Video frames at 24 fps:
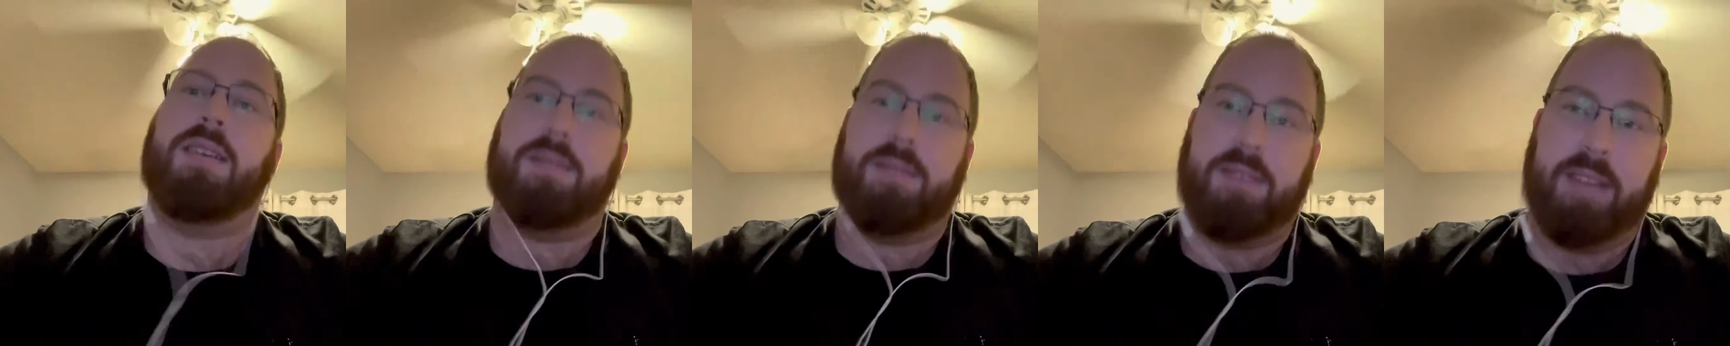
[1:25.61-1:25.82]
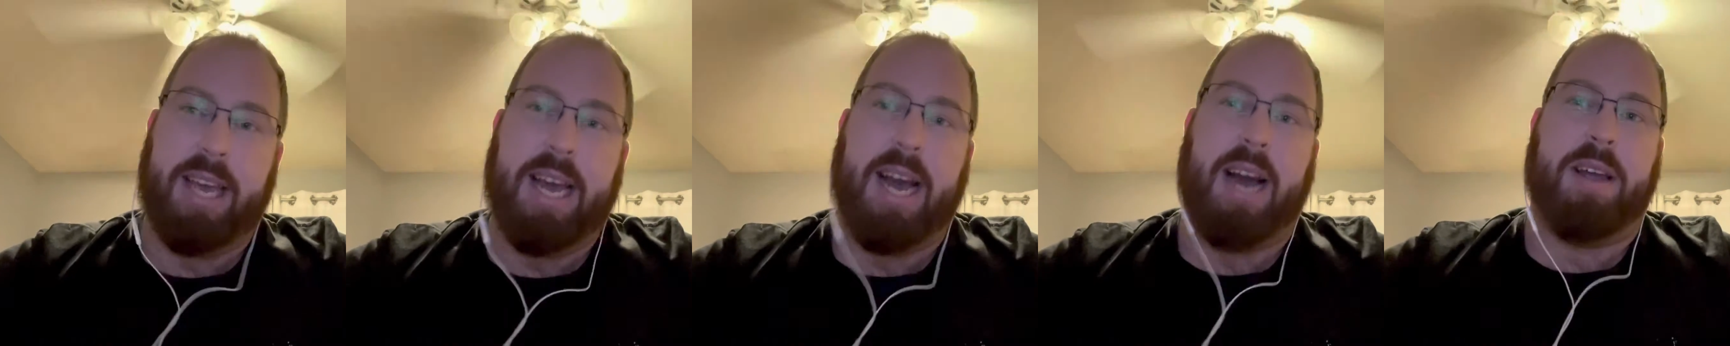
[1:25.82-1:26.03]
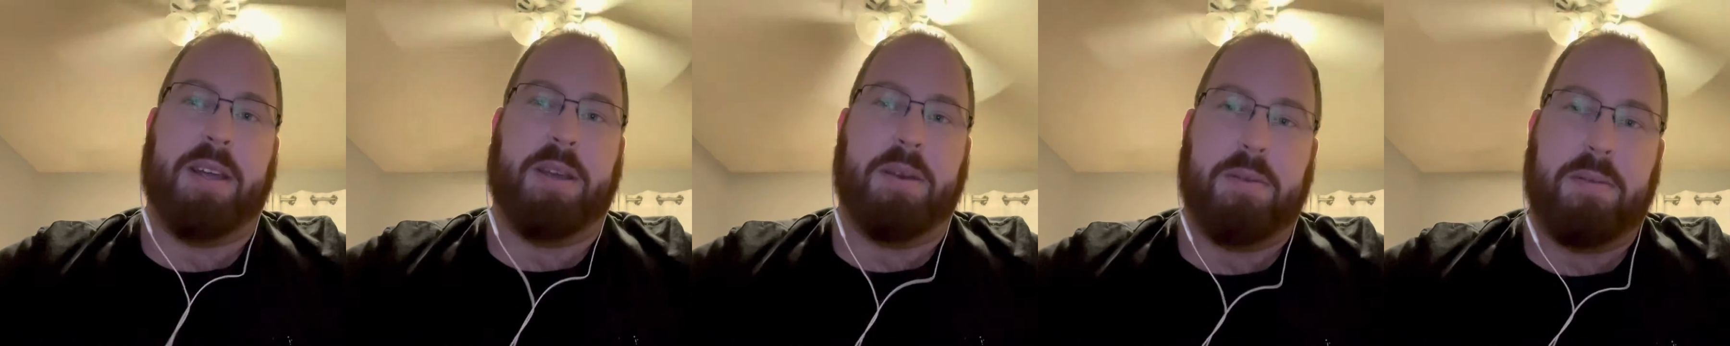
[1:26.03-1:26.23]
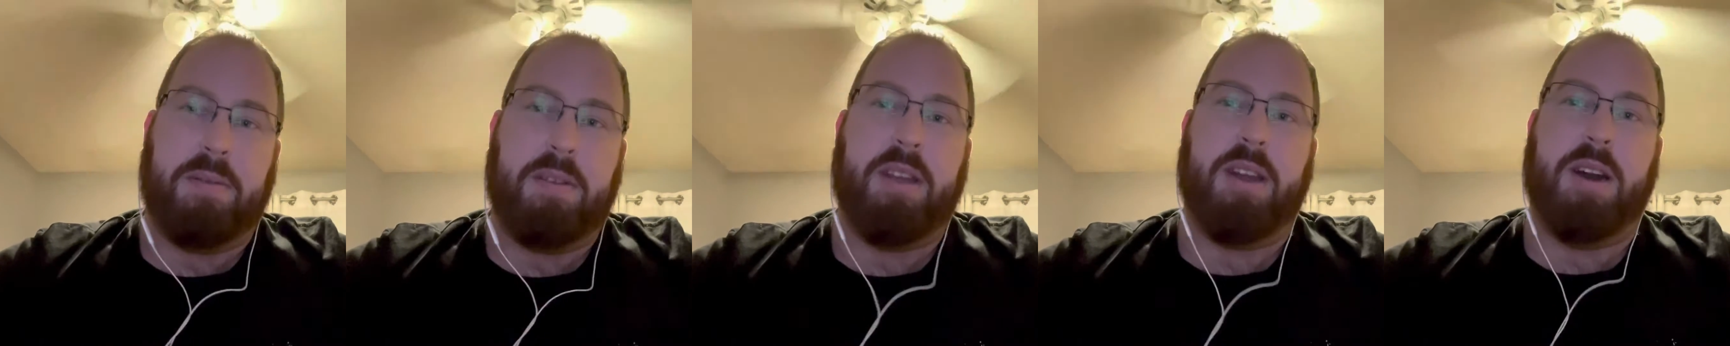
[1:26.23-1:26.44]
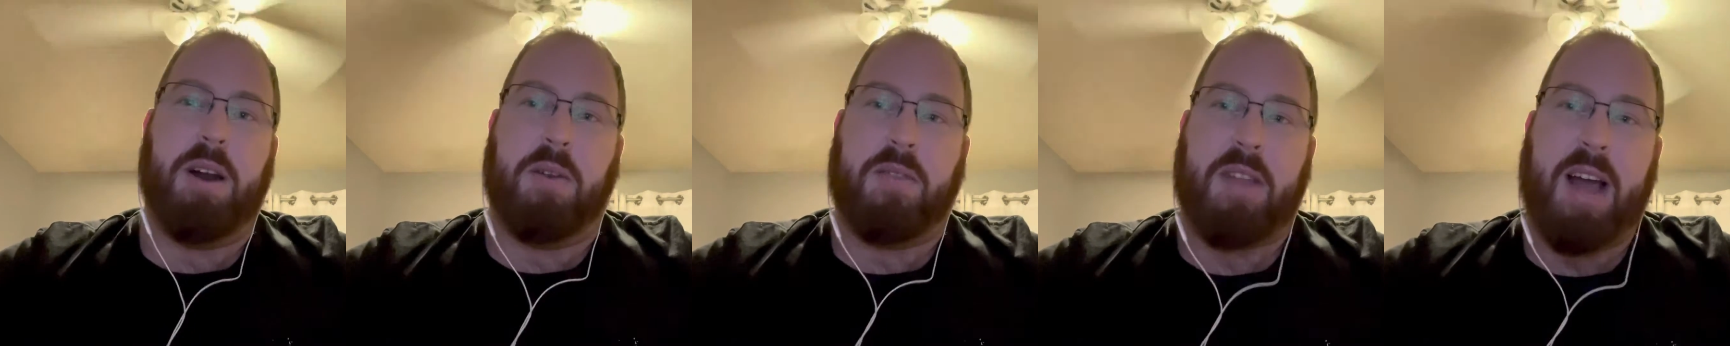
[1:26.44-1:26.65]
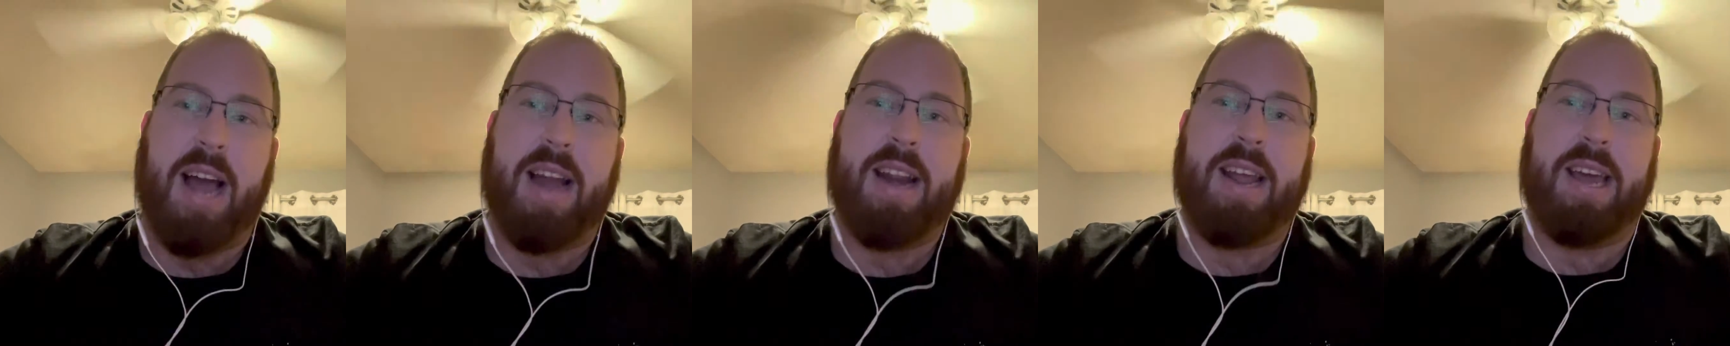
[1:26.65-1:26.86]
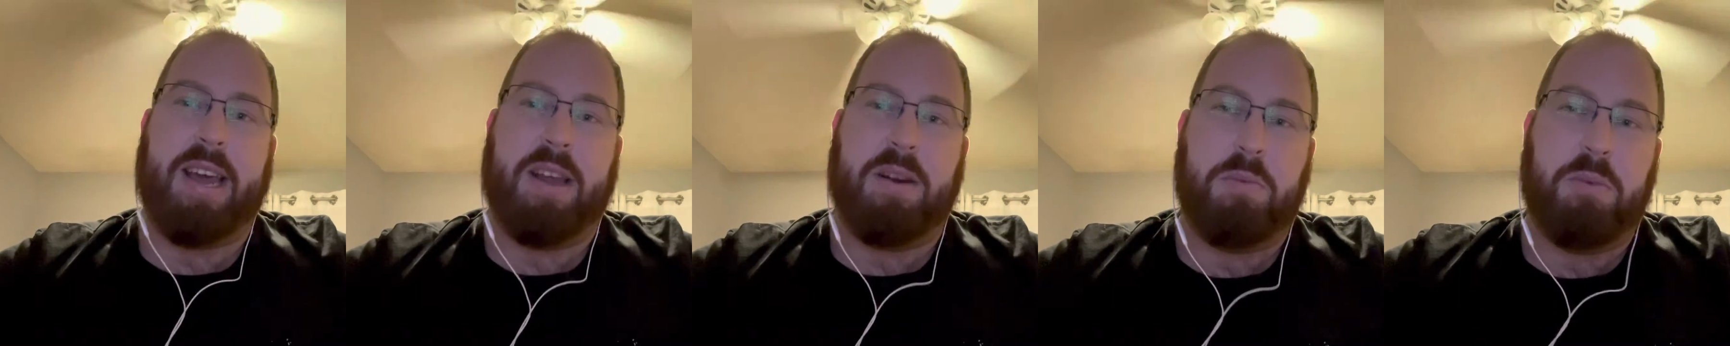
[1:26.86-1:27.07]
yeah, you you know
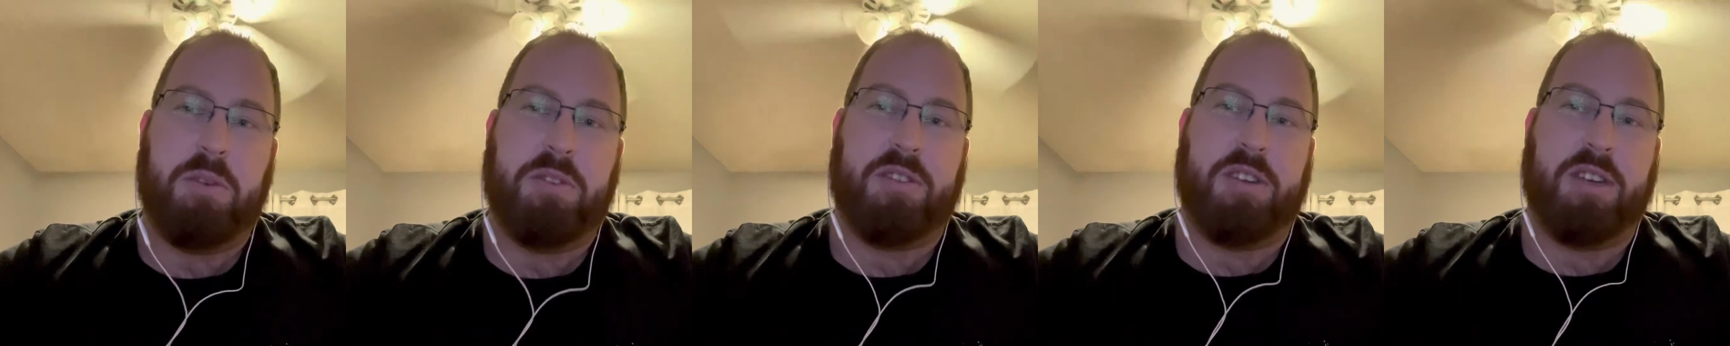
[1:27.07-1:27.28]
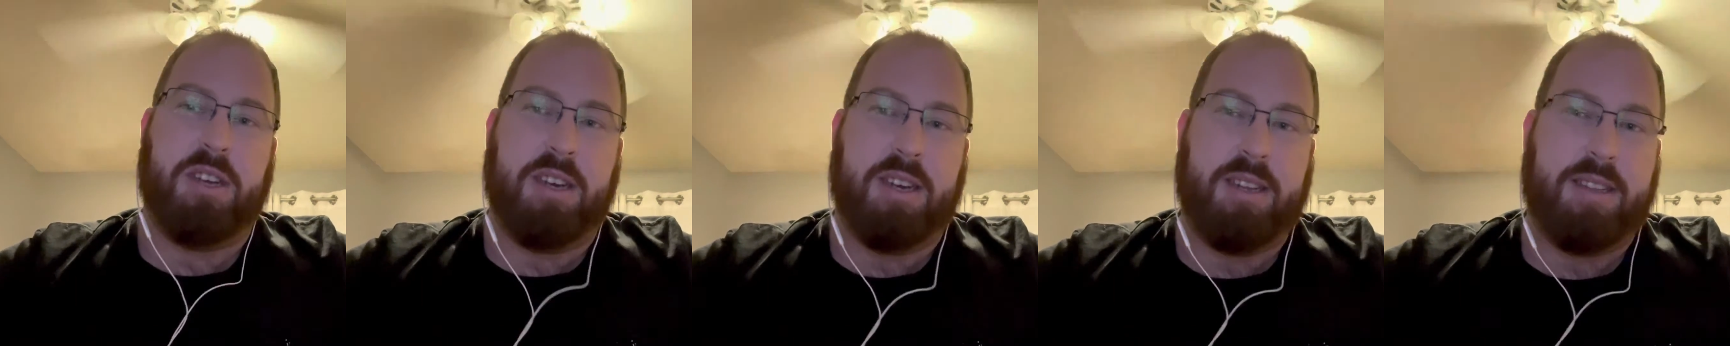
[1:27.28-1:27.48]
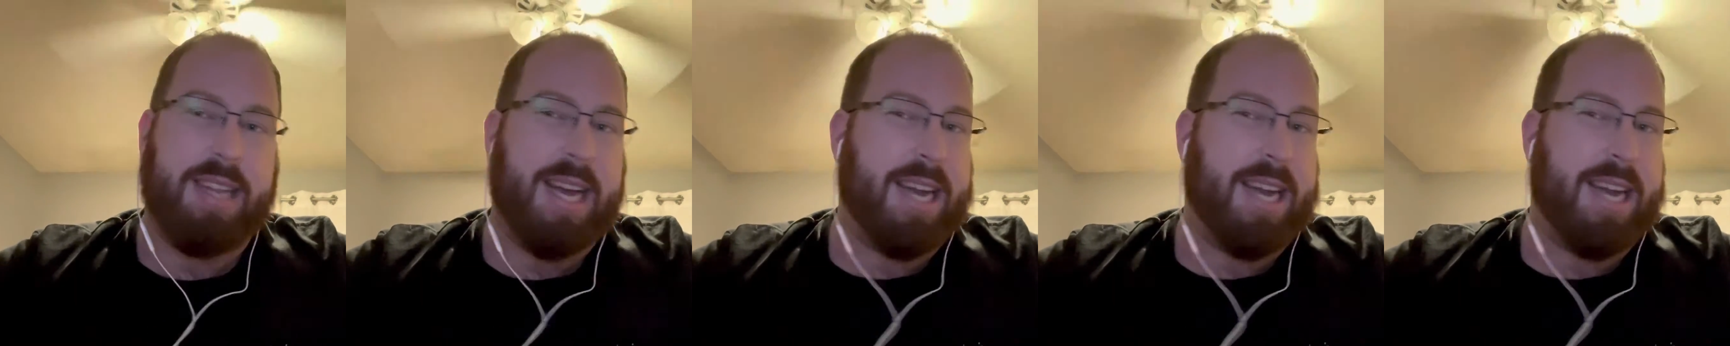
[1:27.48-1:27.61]
that hit was good.